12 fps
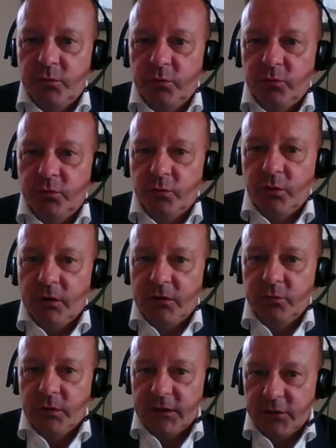
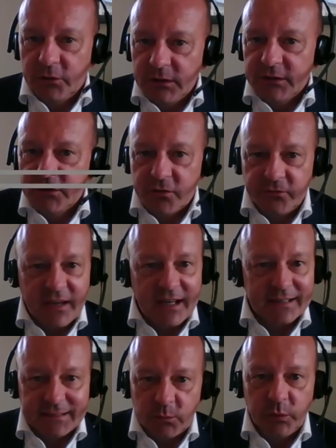to acknowledge the fact
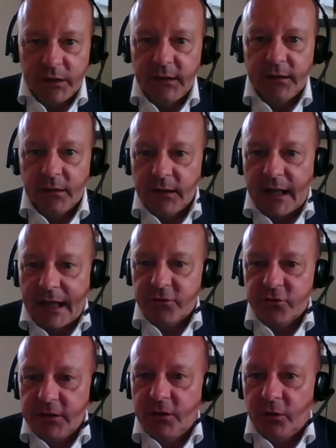that we
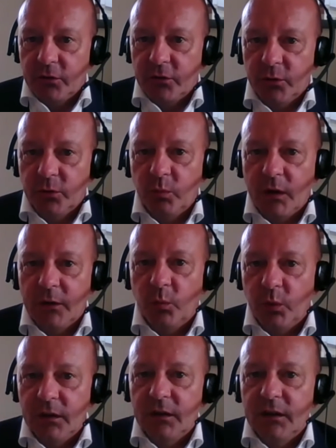actually don't know what
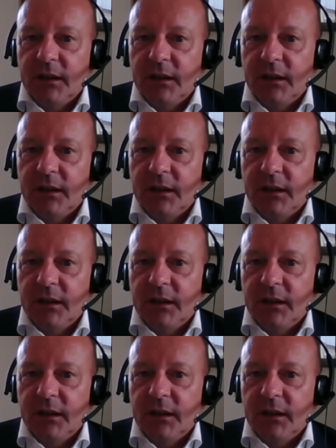will